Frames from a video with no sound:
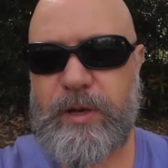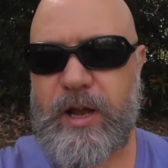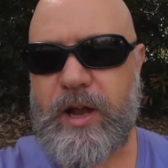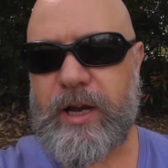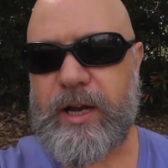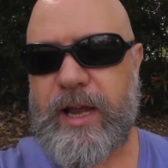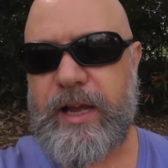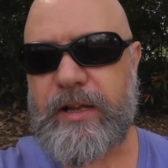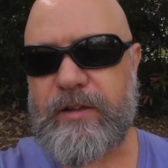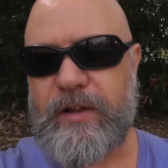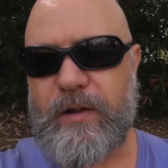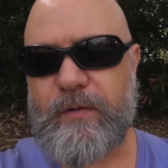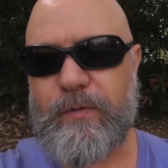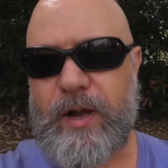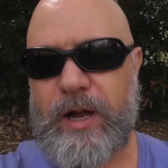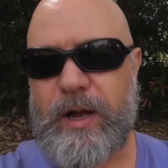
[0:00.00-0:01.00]
be okay
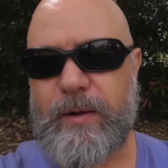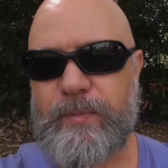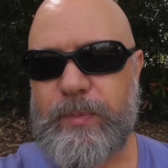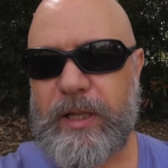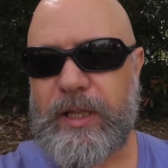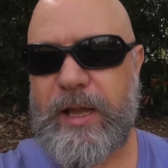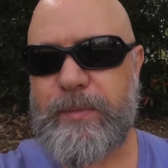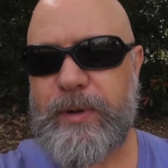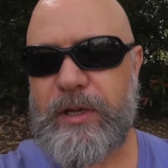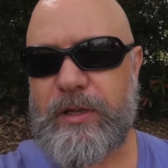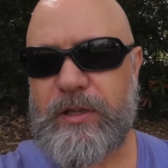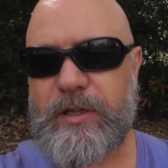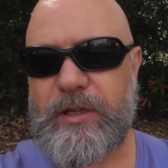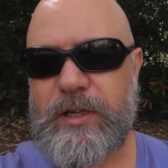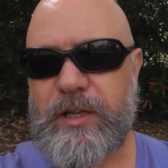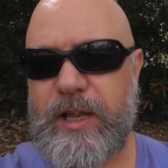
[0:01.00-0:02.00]
so far. But let me
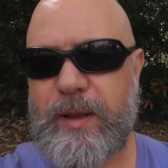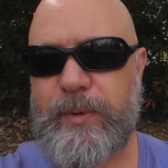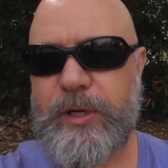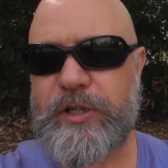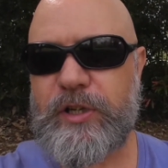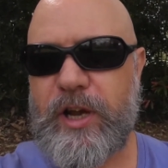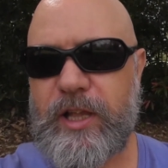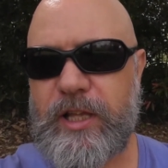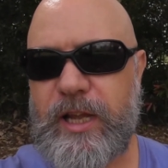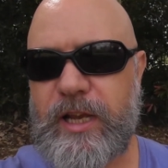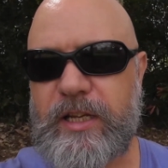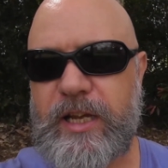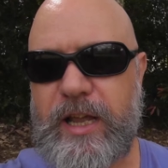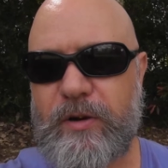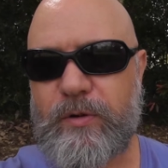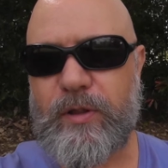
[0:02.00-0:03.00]
let me show you the
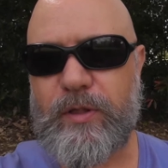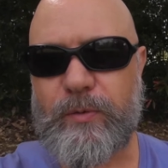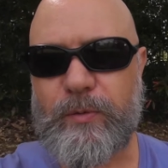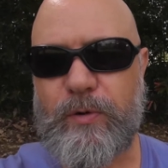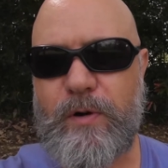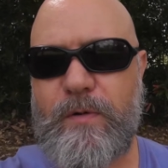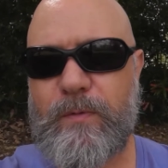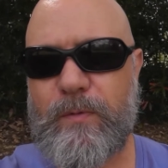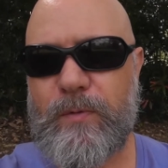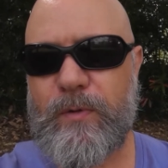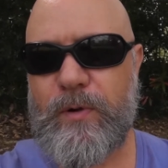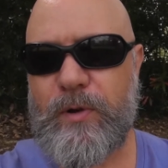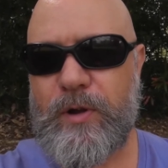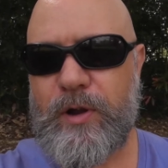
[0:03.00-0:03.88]
antenna on the roof.